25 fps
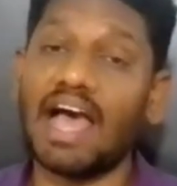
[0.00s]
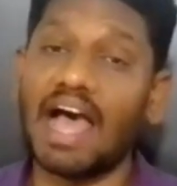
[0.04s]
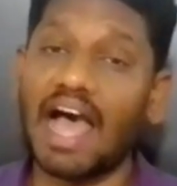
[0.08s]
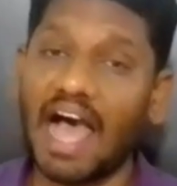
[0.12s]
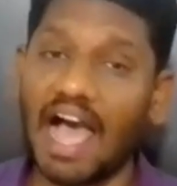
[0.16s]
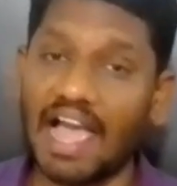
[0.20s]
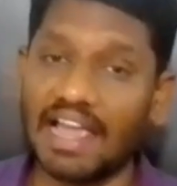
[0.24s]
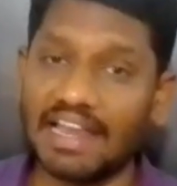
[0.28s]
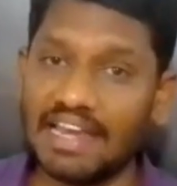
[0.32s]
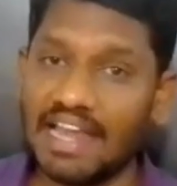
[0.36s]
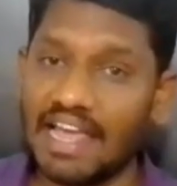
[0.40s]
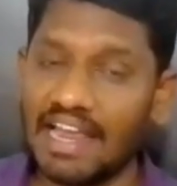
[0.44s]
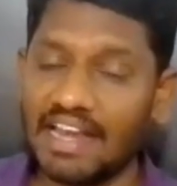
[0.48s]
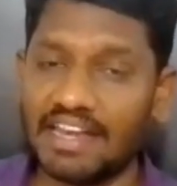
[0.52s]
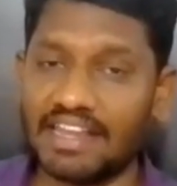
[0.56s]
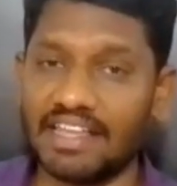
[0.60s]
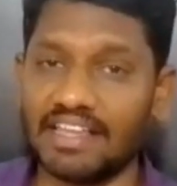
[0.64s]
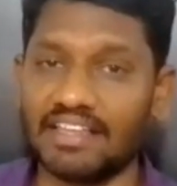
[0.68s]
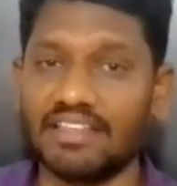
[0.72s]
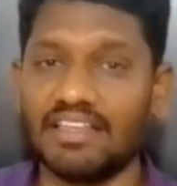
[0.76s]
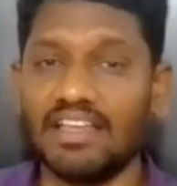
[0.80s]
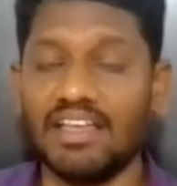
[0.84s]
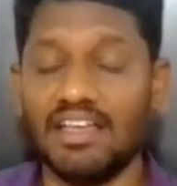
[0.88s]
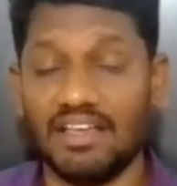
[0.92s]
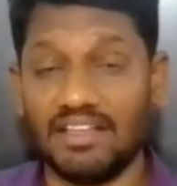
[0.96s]

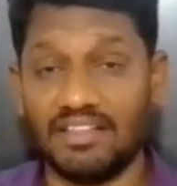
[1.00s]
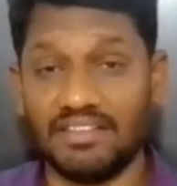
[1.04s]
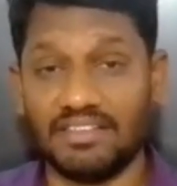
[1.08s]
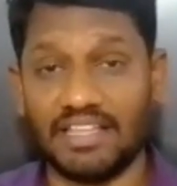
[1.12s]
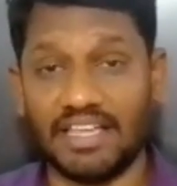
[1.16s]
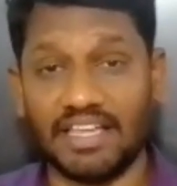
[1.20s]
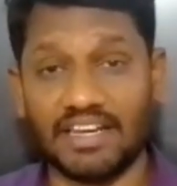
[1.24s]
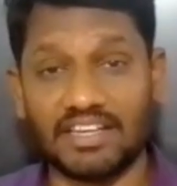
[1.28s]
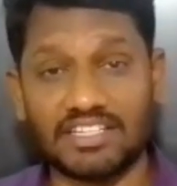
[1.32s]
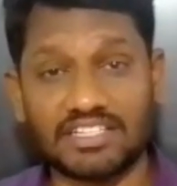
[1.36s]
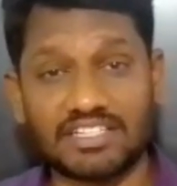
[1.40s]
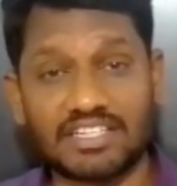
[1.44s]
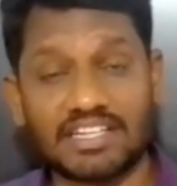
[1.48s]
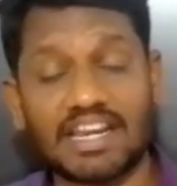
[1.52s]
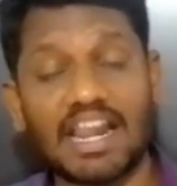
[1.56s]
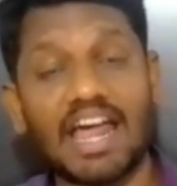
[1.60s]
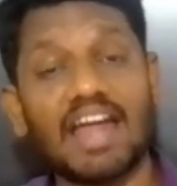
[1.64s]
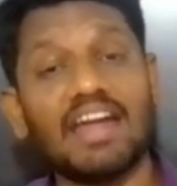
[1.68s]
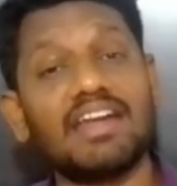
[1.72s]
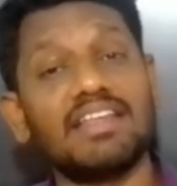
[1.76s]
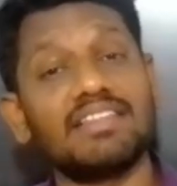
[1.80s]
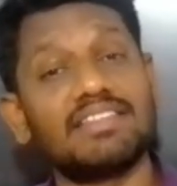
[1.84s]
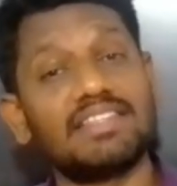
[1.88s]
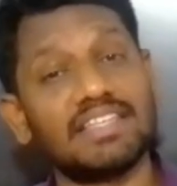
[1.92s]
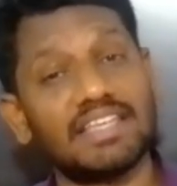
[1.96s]
highlighting their
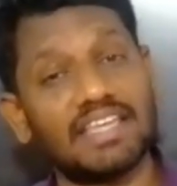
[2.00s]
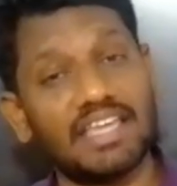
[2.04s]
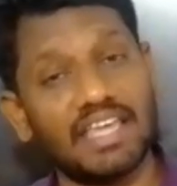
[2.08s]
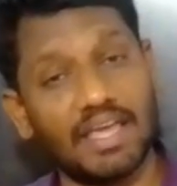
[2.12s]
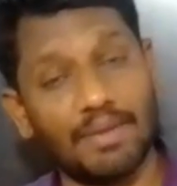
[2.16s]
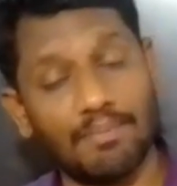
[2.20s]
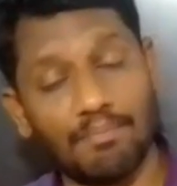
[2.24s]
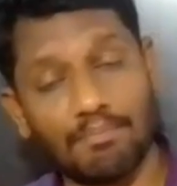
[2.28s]
strategic